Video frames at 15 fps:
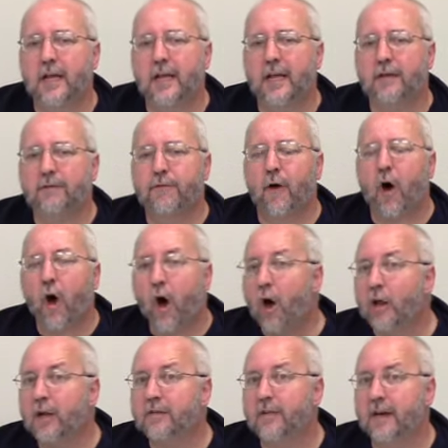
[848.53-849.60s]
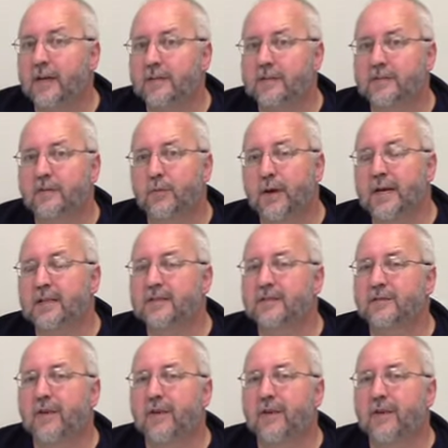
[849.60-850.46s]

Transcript: if all of us raised